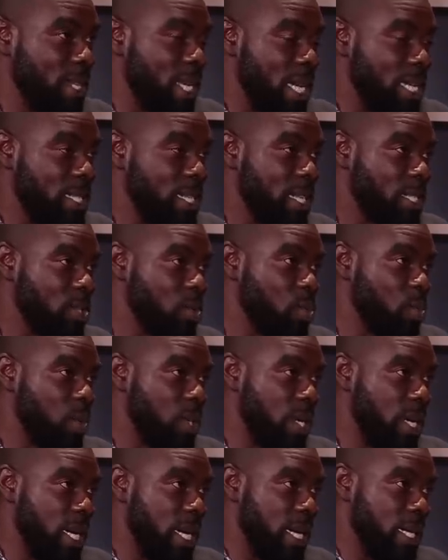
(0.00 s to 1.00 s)
as a
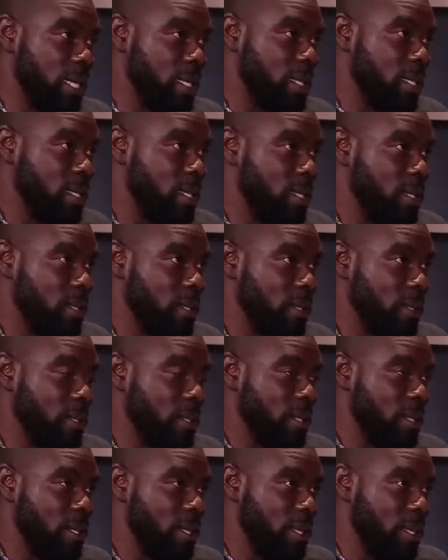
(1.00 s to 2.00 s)
solo artist. As a solo
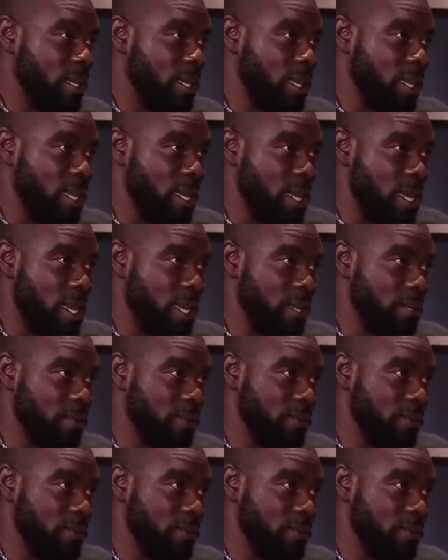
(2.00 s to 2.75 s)
artist. Yeah.